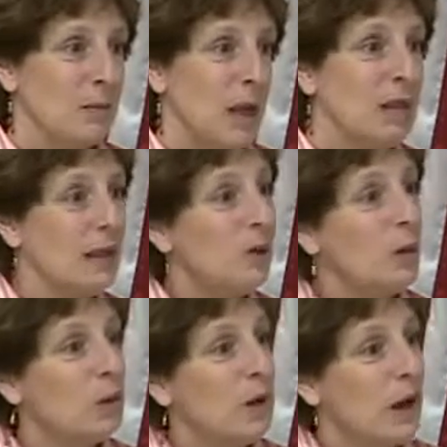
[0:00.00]
And then we
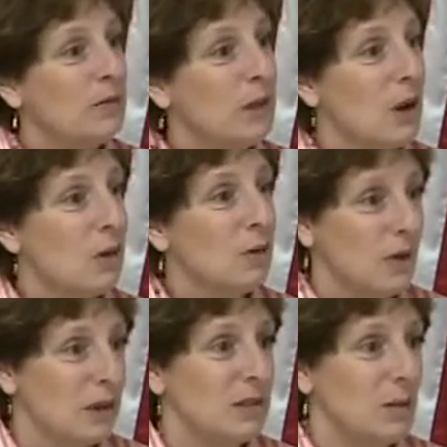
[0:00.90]
would have to go and
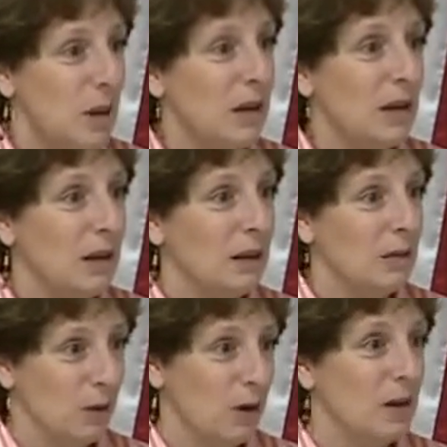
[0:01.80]
raise the money
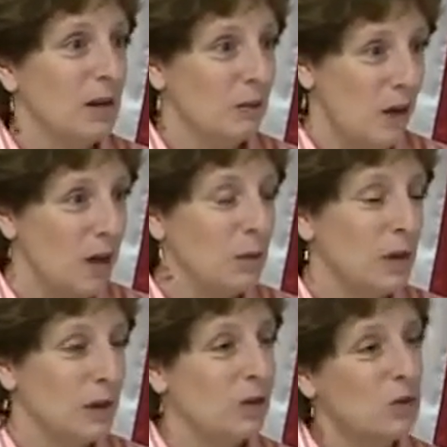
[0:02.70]
for it the
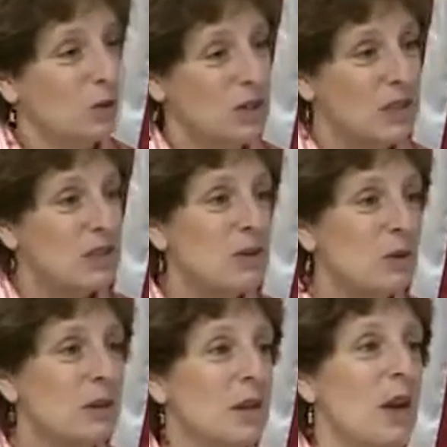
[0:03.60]
following year. So the
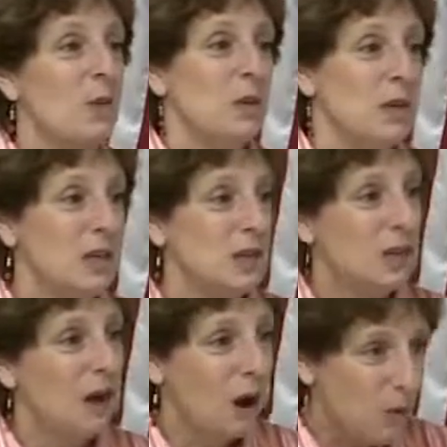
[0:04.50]
district would need to
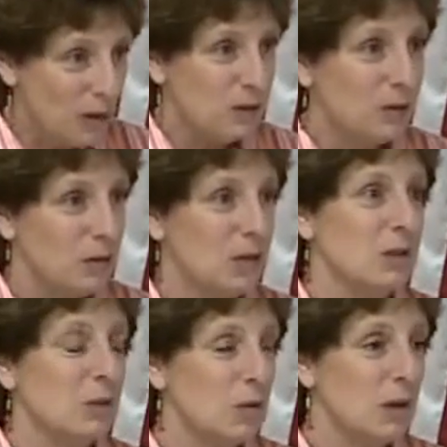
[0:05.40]
go into its
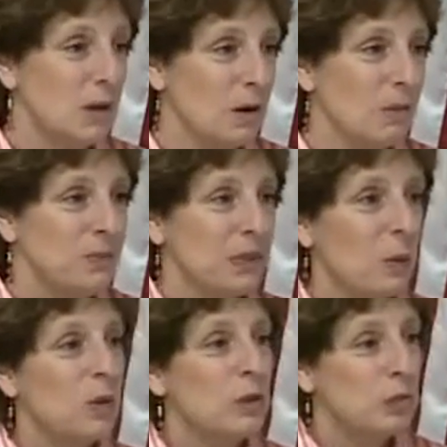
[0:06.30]
school year
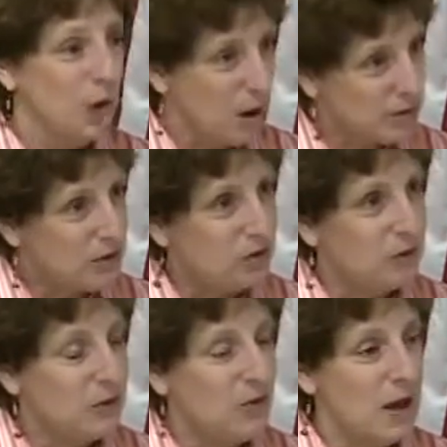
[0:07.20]
with a promise from
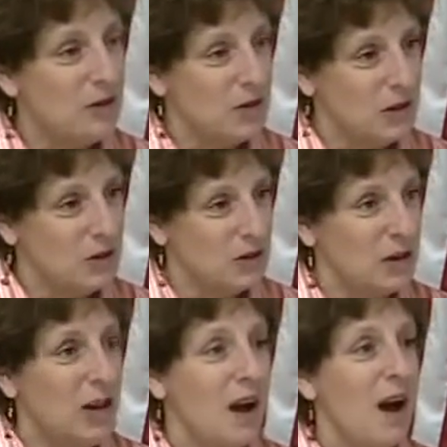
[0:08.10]
the foundation
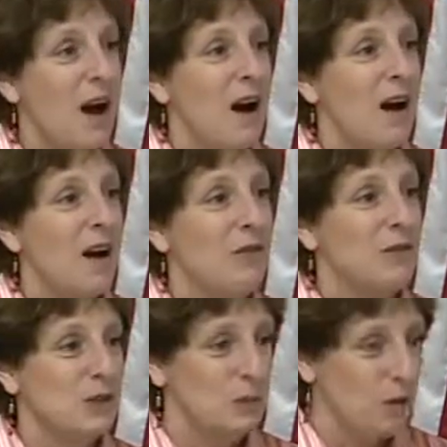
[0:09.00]
of
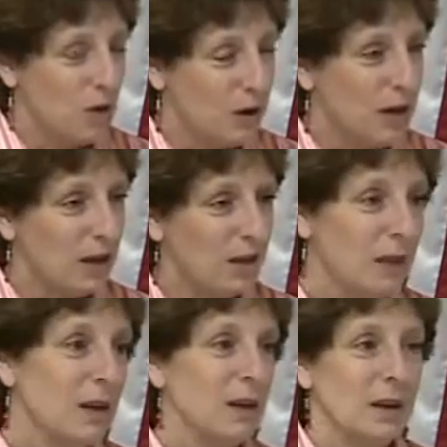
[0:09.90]
supporting
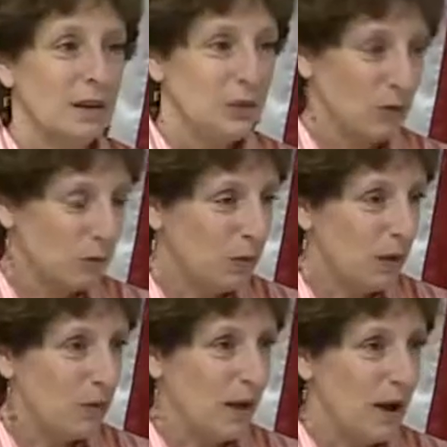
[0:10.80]
certain
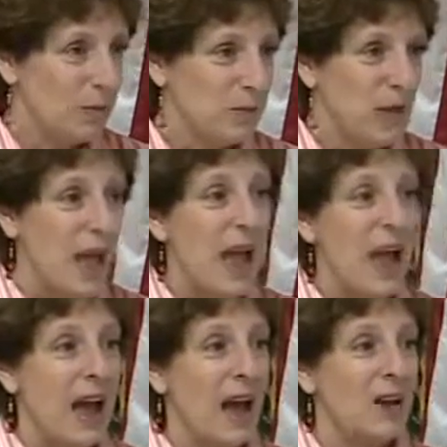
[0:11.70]
programs
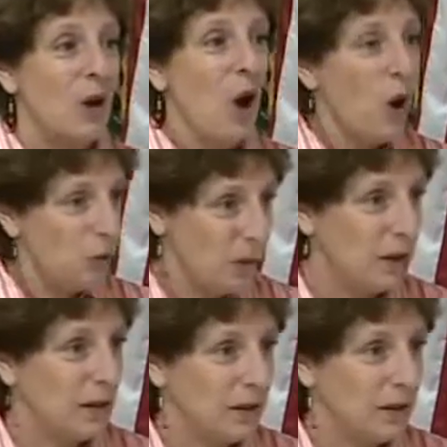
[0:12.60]
and hoping